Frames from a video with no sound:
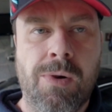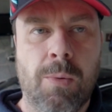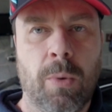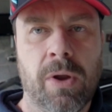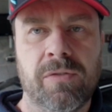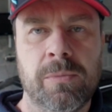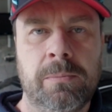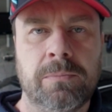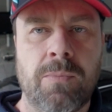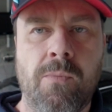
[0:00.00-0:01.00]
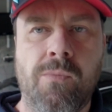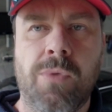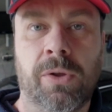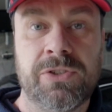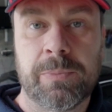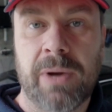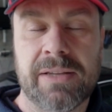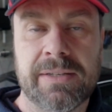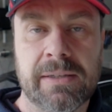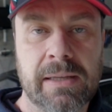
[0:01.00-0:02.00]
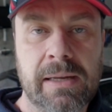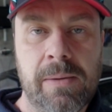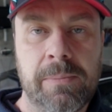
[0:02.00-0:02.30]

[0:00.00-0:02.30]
One of them, unsurprisingly,